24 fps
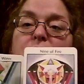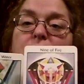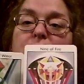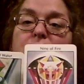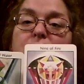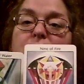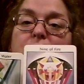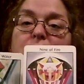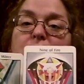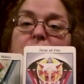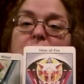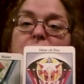
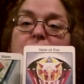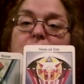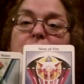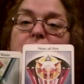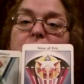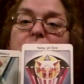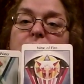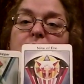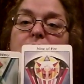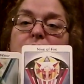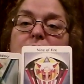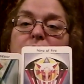Okay.
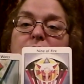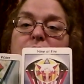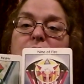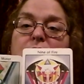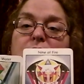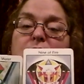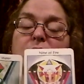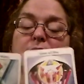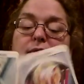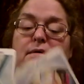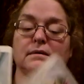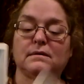
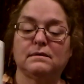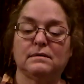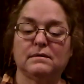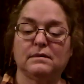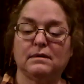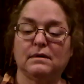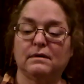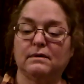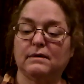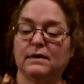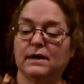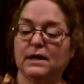
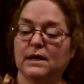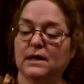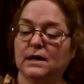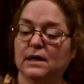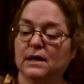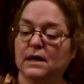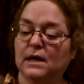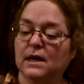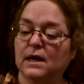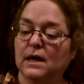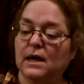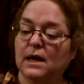All right.
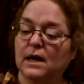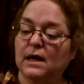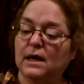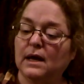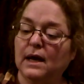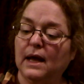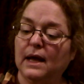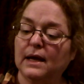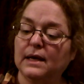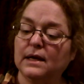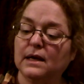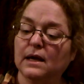
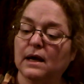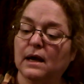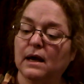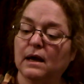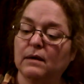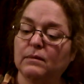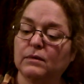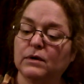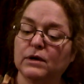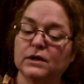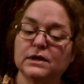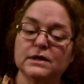And
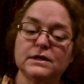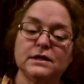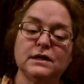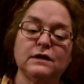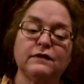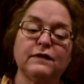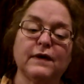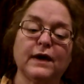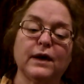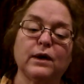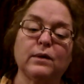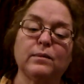I'm going to see
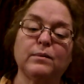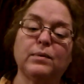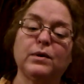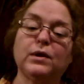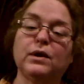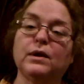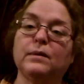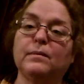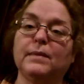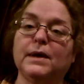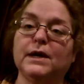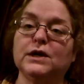if I can
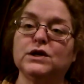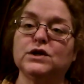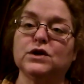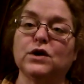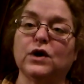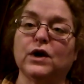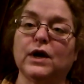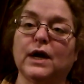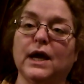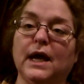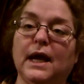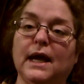pull a major
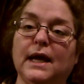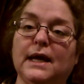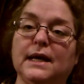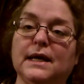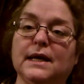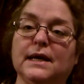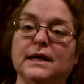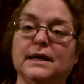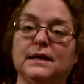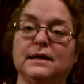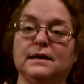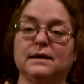
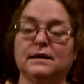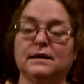arcana.